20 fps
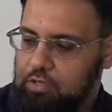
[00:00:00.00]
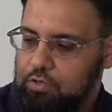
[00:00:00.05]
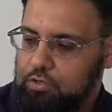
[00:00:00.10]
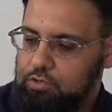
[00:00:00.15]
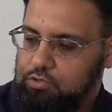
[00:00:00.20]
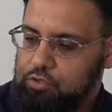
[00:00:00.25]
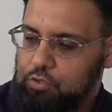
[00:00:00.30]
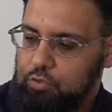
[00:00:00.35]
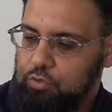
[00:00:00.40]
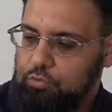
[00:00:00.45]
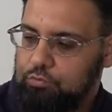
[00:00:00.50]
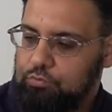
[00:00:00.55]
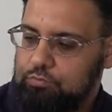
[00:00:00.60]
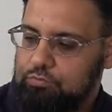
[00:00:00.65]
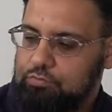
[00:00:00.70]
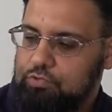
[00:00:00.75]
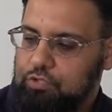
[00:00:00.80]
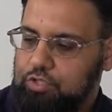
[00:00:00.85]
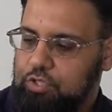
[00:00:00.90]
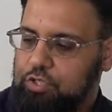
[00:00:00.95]
So
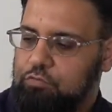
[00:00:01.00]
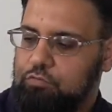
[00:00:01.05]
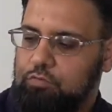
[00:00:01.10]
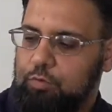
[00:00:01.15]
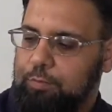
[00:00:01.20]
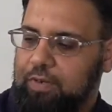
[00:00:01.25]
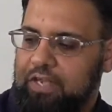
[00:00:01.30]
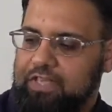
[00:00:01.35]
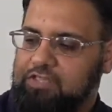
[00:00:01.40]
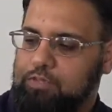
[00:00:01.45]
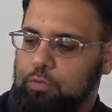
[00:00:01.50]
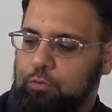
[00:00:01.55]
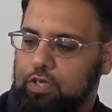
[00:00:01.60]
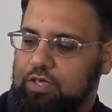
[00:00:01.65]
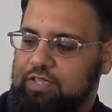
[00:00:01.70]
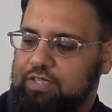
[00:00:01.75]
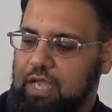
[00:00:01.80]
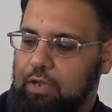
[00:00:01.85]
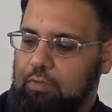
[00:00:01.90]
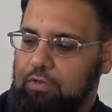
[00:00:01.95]
you can replace the
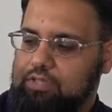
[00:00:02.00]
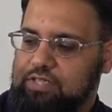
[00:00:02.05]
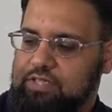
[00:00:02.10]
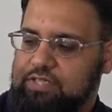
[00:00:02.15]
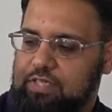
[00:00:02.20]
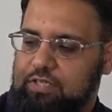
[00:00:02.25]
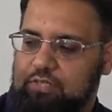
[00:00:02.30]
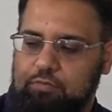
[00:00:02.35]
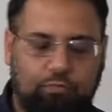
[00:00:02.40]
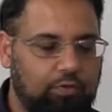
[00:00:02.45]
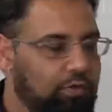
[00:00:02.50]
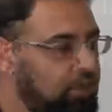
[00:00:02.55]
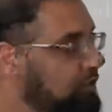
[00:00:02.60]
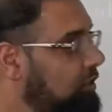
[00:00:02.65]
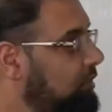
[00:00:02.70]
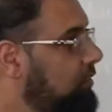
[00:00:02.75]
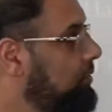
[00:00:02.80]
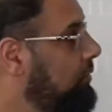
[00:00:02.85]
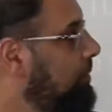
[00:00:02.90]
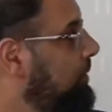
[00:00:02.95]
word dawah, as I said, you
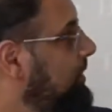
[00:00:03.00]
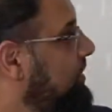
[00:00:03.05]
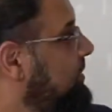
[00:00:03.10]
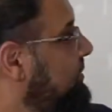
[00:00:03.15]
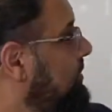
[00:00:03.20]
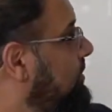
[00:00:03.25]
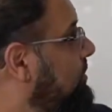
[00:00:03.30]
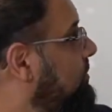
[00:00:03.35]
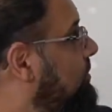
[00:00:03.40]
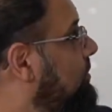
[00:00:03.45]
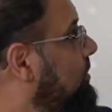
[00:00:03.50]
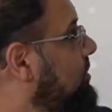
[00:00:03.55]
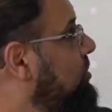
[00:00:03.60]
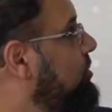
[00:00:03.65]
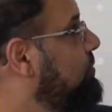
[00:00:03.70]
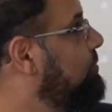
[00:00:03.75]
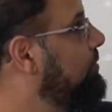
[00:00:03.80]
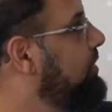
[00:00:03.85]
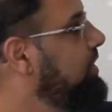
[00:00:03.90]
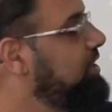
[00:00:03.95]
can replace it with
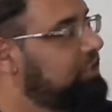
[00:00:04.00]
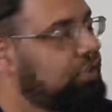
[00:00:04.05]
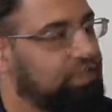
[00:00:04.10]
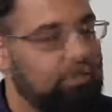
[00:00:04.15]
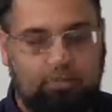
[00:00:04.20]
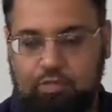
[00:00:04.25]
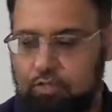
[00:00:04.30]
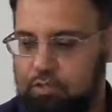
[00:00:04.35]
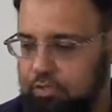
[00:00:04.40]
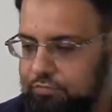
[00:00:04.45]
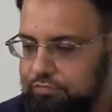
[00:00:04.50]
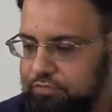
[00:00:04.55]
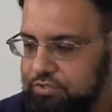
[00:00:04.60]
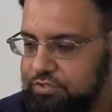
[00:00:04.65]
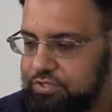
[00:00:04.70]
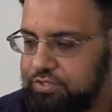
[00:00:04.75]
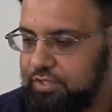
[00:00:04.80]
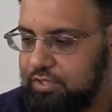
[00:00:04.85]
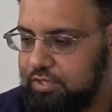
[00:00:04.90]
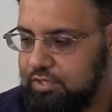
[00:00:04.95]
inspiration. I don't know if you can
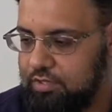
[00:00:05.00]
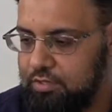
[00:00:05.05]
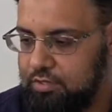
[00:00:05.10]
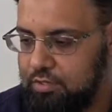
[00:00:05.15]
see it.